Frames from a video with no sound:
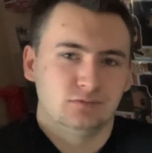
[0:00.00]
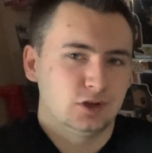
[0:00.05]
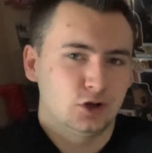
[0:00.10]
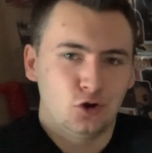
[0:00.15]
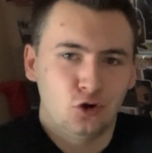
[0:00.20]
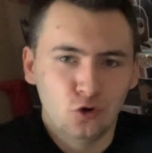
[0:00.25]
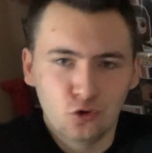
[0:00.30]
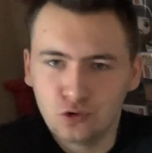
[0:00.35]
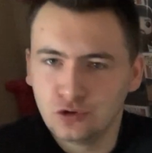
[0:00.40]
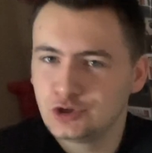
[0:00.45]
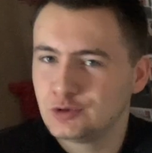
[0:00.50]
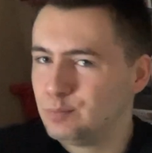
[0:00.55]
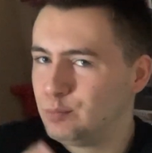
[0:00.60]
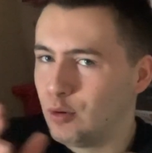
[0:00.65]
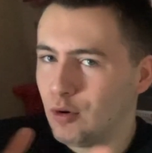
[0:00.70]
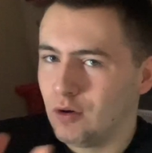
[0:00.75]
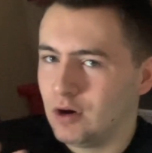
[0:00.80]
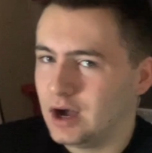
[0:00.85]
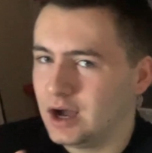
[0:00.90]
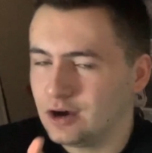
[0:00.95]
whose
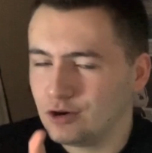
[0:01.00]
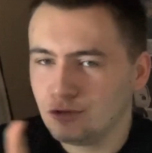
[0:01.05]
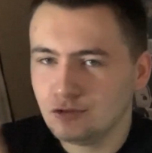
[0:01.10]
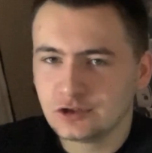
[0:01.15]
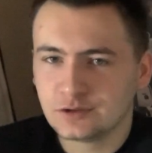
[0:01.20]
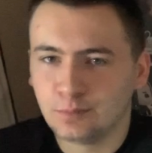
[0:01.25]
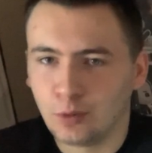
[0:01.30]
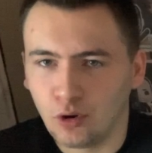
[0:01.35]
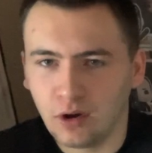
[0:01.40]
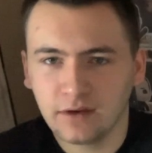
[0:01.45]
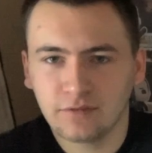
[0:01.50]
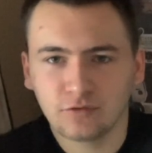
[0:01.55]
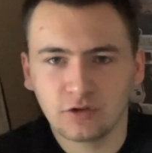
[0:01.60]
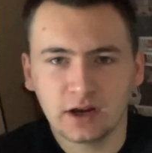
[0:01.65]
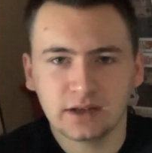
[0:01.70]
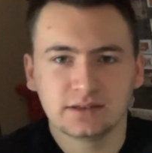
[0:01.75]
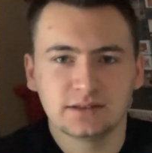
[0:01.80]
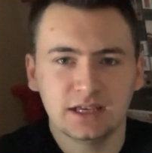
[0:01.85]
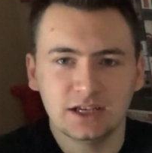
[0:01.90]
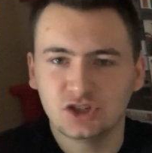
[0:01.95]

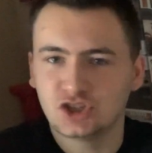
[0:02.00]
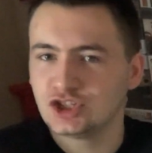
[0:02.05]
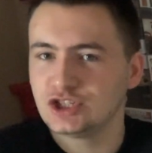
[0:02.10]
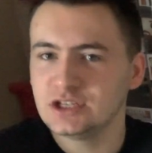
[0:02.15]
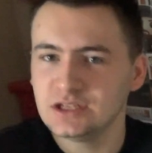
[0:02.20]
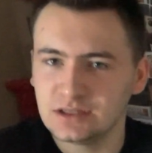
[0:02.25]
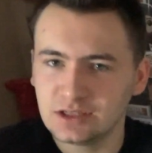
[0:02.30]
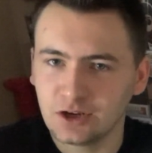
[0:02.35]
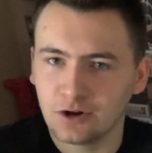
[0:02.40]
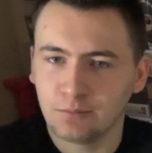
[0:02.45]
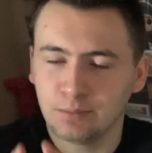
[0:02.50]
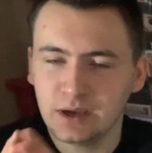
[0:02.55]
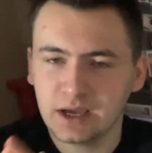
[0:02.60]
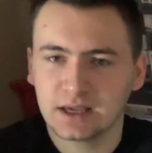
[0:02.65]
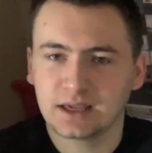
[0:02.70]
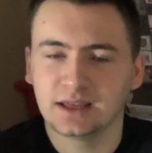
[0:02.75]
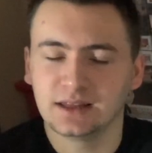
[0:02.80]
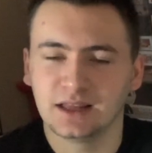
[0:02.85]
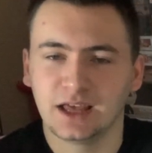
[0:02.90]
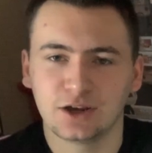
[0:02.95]
boyfriend is she, you know,
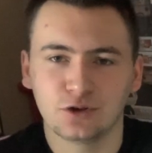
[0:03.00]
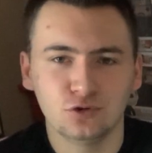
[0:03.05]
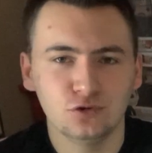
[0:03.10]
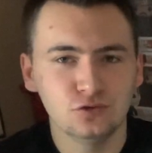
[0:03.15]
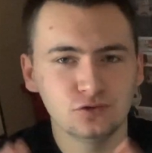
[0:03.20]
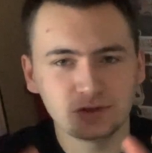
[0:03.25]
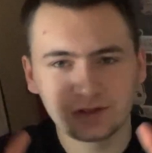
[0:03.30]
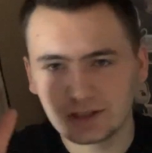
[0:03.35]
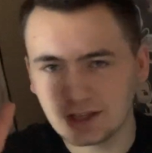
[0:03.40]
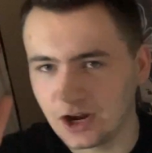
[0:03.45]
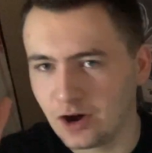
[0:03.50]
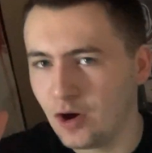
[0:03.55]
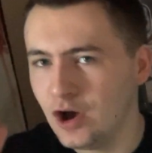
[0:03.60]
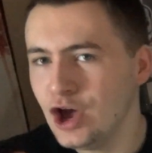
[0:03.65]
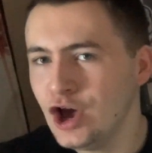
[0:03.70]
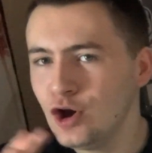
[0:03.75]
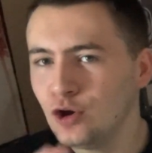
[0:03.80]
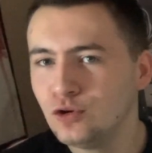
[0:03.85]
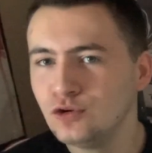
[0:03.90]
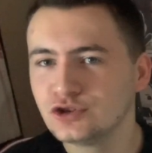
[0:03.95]
picking? Like, who's, you know,
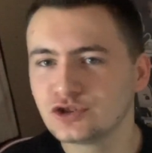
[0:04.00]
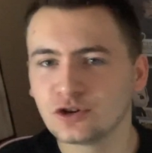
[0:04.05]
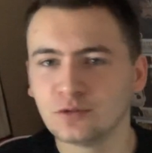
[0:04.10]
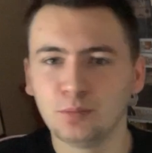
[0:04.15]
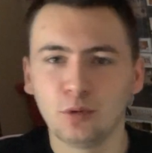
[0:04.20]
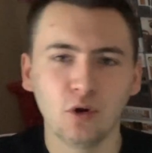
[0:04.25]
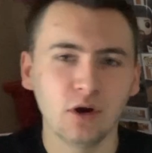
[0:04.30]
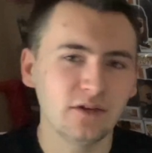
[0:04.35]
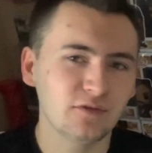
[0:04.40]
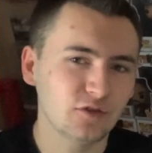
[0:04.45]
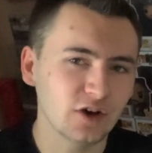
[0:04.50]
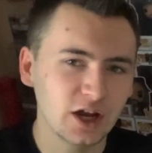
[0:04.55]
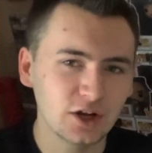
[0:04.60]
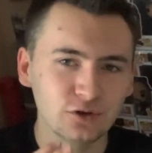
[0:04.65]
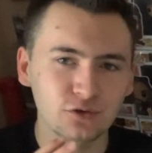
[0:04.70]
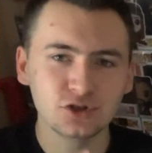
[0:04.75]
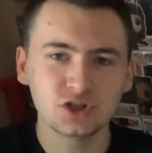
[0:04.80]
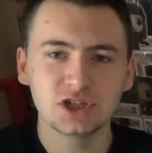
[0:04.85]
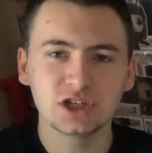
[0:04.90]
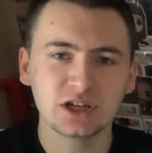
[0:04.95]
who's her boyfriend?
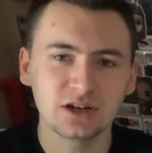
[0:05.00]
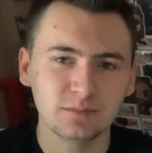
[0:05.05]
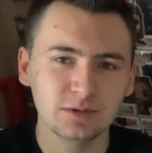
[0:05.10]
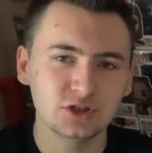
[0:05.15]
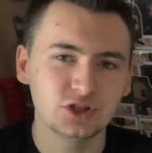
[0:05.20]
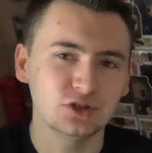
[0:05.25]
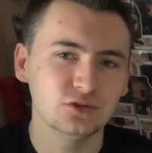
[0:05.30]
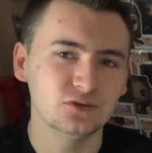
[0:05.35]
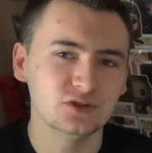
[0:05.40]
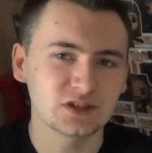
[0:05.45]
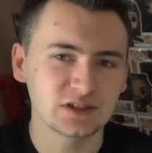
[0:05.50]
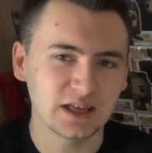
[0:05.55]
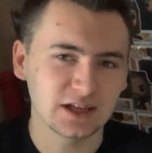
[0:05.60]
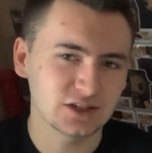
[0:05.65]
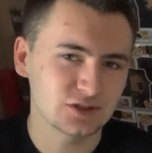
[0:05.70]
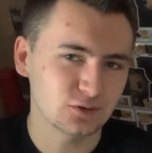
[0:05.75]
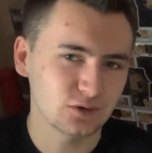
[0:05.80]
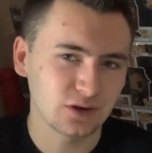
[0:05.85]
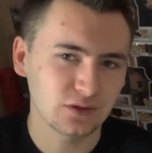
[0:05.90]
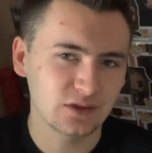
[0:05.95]
Who's she gonna be choosing?
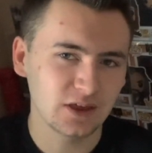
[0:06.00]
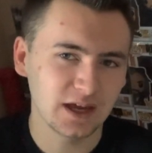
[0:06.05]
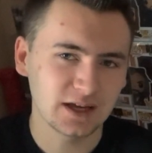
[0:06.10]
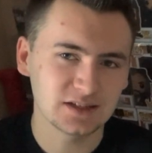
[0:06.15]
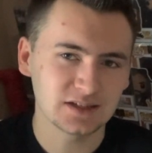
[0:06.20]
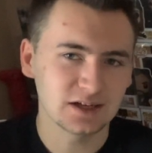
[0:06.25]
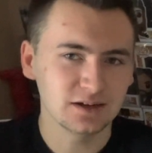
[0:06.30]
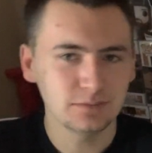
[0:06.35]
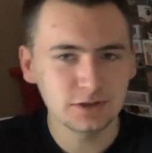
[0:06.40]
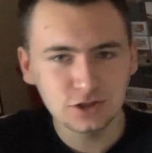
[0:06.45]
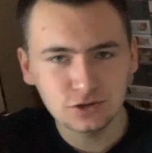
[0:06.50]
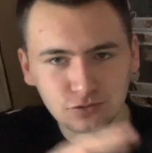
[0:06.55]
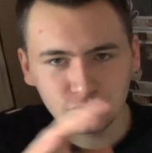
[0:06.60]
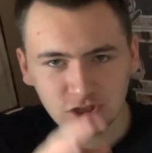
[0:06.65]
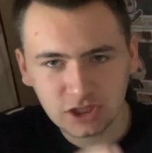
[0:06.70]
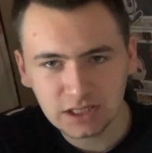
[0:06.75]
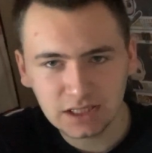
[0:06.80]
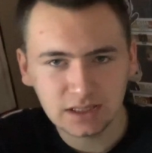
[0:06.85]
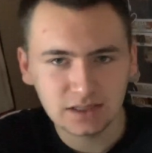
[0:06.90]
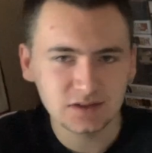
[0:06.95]
That sort of thing. Is it gonna be
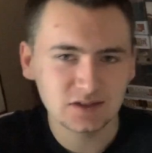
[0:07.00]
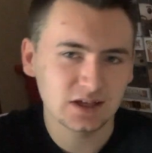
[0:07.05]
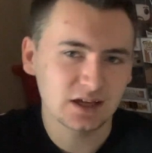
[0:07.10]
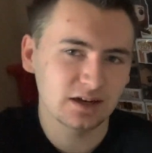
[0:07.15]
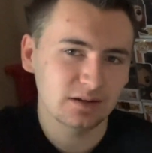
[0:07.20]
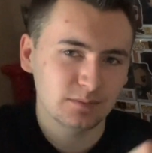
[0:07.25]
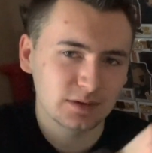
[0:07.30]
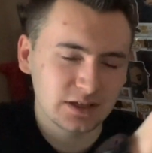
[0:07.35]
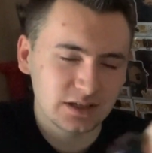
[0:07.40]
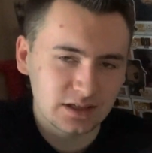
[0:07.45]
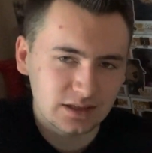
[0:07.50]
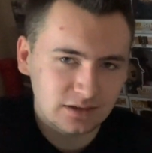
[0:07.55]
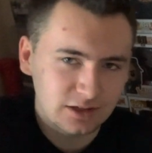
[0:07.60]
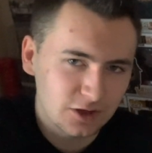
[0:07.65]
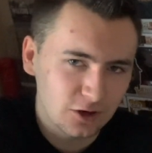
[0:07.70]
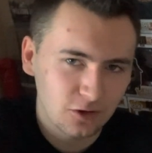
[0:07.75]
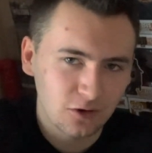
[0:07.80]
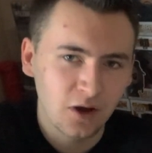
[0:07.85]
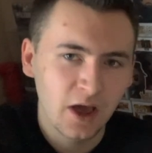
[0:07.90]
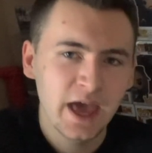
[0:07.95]
Eugene? Is it gonna be,
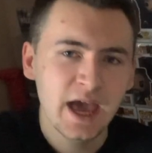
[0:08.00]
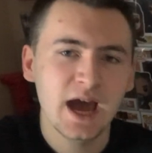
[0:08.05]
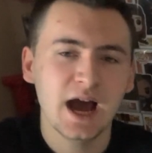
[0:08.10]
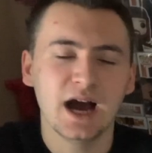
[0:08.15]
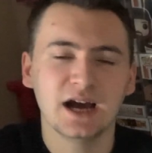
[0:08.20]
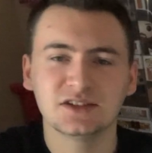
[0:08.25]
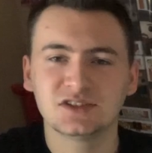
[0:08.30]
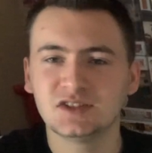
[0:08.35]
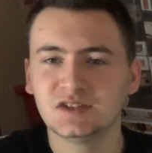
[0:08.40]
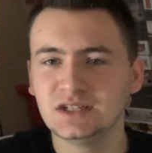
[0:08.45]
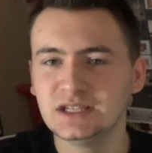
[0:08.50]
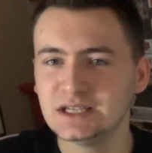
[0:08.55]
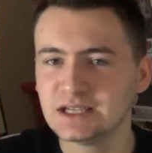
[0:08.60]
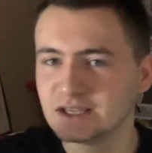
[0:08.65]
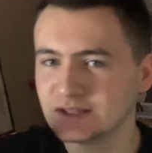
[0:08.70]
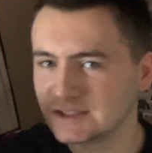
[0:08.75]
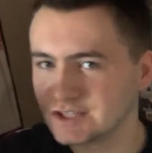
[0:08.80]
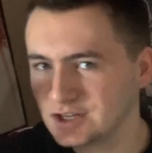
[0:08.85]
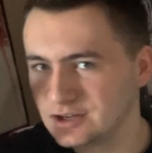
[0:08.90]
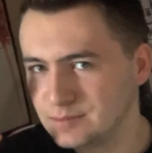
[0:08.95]
you know, Sadiq?
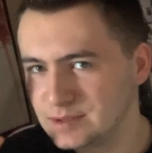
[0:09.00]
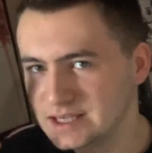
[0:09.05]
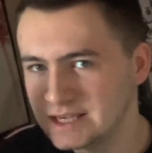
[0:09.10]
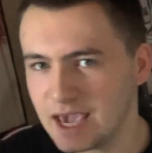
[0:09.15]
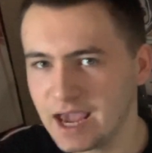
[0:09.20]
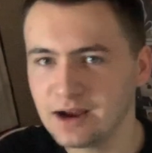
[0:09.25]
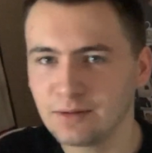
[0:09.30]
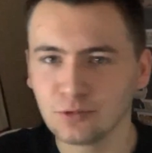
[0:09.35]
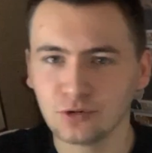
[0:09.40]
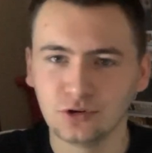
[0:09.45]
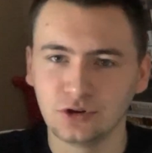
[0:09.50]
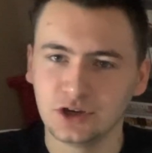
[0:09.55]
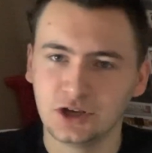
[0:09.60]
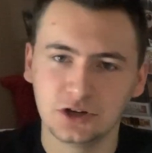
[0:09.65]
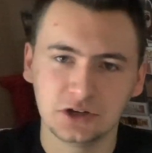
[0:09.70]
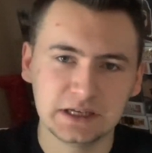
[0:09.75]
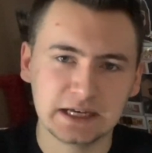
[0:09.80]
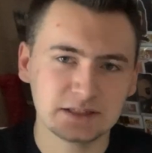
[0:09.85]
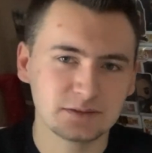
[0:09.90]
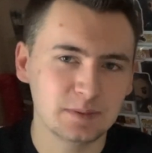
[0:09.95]
Is it gonna be Gabriel? You
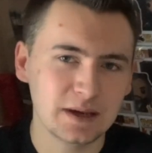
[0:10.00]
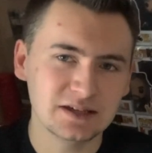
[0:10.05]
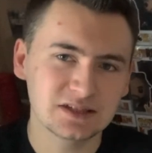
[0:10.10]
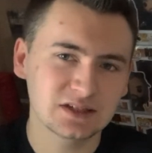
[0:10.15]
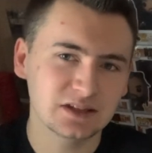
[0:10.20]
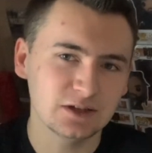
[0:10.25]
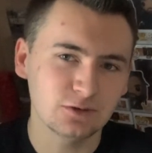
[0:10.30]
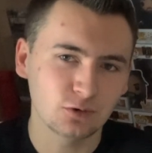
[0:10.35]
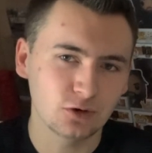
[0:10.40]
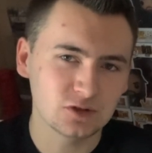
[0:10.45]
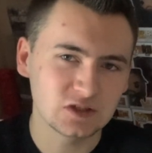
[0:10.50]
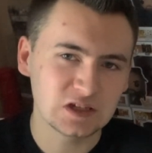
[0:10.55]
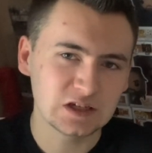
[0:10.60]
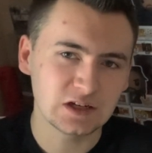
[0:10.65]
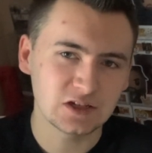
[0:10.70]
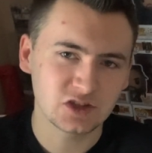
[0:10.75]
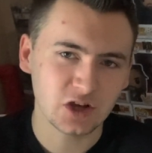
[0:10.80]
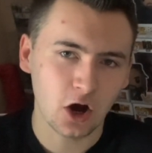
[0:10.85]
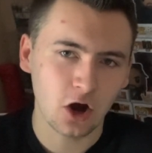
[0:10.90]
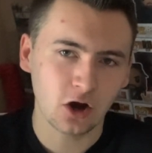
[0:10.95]
know, that's basically
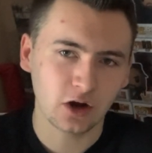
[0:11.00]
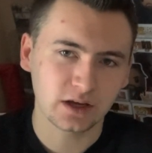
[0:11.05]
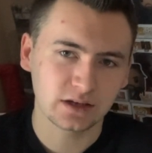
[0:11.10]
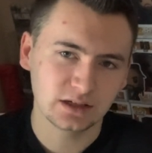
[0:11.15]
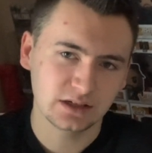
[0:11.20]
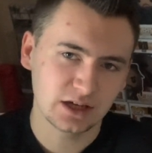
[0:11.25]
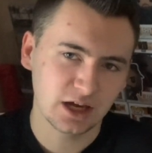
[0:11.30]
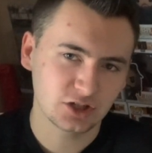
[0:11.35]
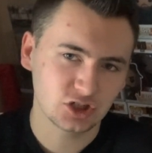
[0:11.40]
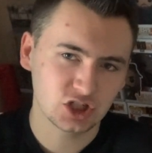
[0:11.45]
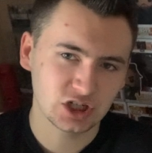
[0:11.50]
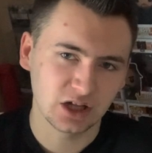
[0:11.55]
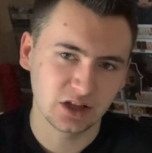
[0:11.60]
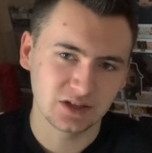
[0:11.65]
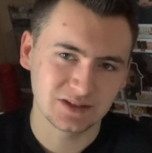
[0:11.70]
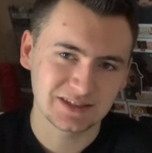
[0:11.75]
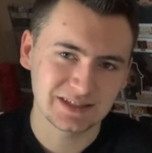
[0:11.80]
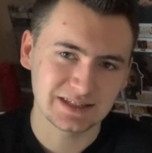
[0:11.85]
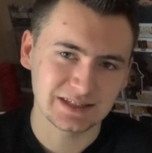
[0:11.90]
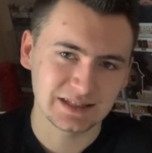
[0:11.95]
Rosita's arc in a nutshell
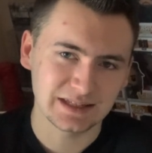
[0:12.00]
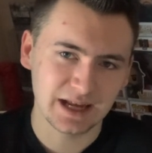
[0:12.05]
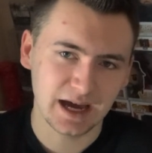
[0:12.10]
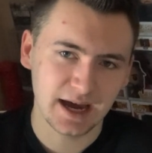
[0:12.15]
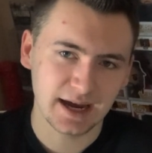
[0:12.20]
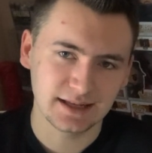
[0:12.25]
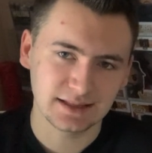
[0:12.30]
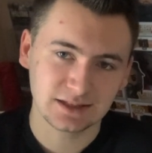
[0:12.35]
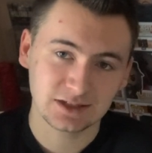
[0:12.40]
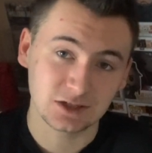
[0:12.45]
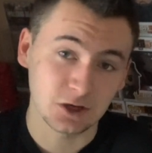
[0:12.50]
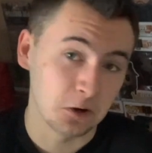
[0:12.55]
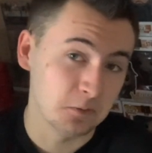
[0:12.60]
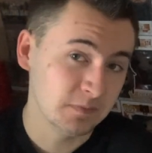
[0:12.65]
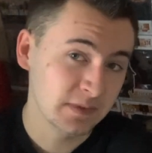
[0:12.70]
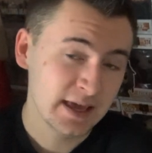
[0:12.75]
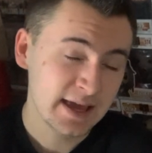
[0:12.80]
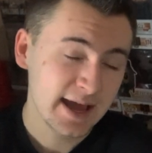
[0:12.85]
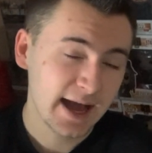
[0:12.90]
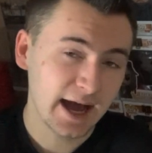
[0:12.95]
in season 9. So,
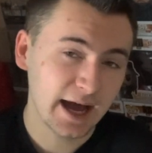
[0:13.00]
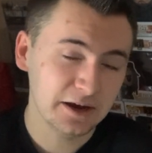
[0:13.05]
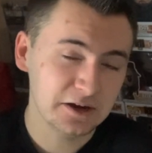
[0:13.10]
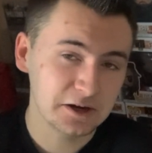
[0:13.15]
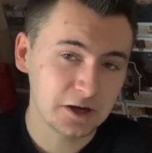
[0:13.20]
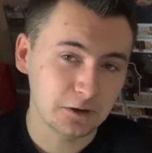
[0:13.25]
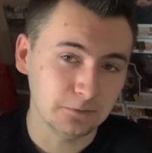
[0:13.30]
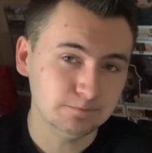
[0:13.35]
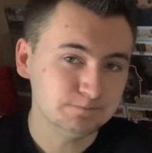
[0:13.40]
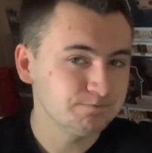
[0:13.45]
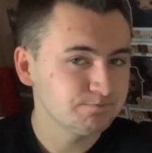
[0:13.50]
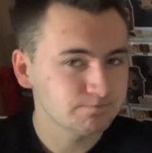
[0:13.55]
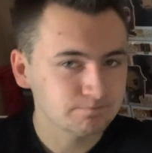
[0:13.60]
I don't know.